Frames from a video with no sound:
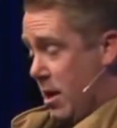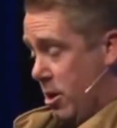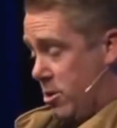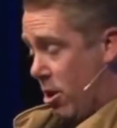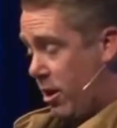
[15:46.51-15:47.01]

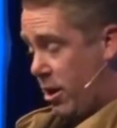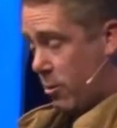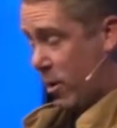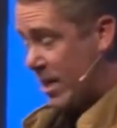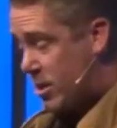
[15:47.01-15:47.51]
You took your
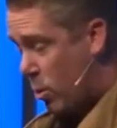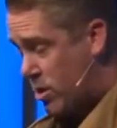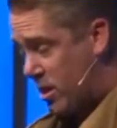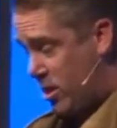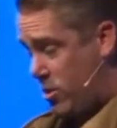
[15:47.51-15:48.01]

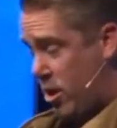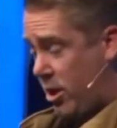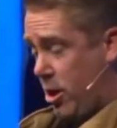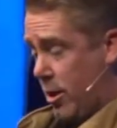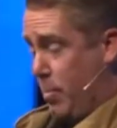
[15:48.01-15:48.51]
resources. You
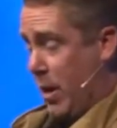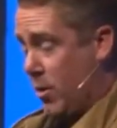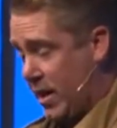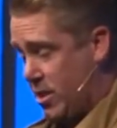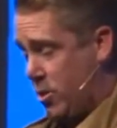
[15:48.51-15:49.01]
took your abilities.